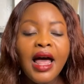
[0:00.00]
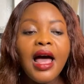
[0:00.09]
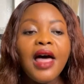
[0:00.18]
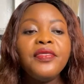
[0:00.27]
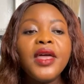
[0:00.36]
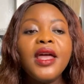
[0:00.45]

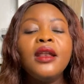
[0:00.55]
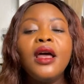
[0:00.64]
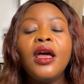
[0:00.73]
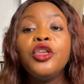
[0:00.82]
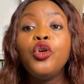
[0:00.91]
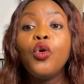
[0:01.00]
and then
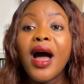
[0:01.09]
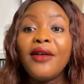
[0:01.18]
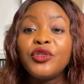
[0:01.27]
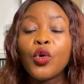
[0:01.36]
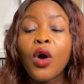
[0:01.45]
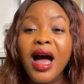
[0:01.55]
you
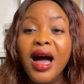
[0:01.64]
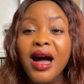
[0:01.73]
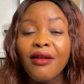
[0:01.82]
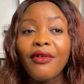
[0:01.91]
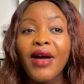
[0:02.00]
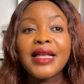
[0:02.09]
have to
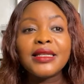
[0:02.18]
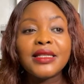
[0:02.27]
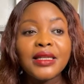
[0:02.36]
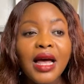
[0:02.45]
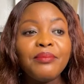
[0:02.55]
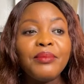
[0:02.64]
have
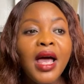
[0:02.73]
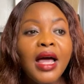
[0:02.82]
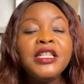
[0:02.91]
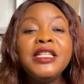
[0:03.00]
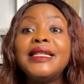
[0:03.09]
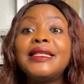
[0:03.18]
a
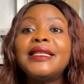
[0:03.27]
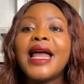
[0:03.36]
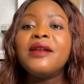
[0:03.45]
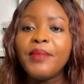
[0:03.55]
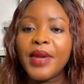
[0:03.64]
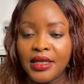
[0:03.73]

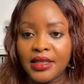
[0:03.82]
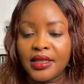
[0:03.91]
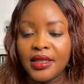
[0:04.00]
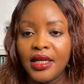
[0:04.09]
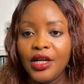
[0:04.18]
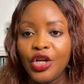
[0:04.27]
discernment
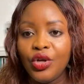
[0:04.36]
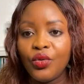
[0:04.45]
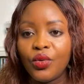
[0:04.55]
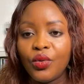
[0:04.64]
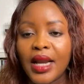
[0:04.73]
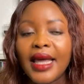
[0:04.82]
in
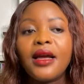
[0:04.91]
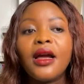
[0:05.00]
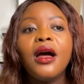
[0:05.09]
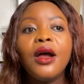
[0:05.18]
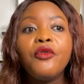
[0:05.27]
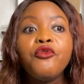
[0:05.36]
you, like
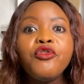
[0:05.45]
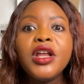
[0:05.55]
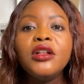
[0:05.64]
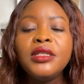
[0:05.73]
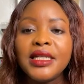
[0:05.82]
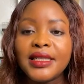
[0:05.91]

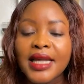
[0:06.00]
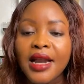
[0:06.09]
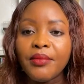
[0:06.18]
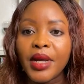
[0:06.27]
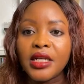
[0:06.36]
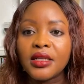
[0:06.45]
real
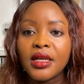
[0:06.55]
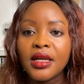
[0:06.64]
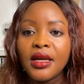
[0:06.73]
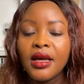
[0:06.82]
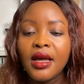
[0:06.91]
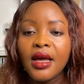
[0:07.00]
discernment.
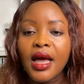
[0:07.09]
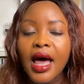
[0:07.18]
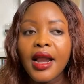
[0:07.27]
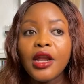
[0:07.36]
And I